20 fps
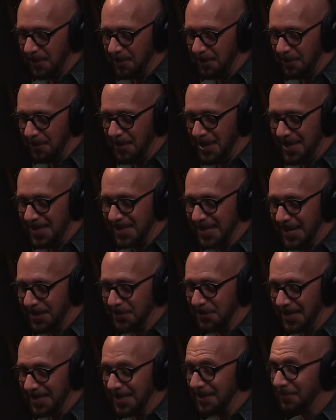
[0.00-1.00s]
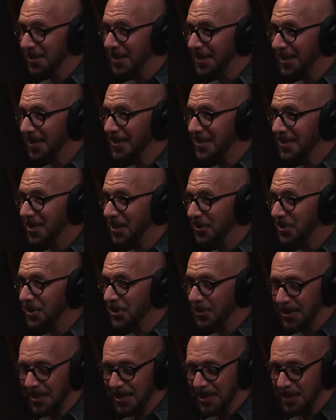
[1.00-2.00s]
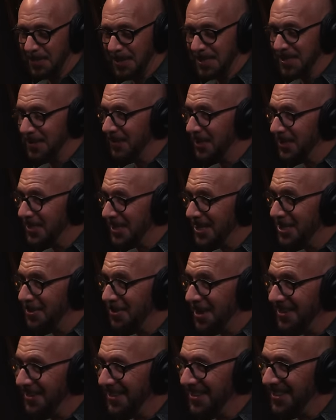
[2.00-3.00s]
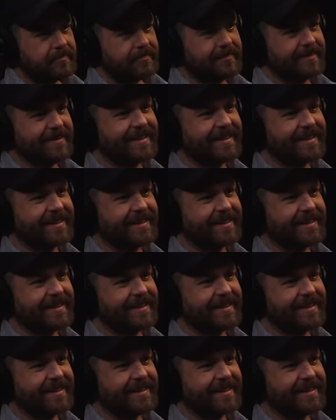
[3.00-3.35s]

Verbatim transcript: we sexualize everything in this culture at the expense of our sexuality.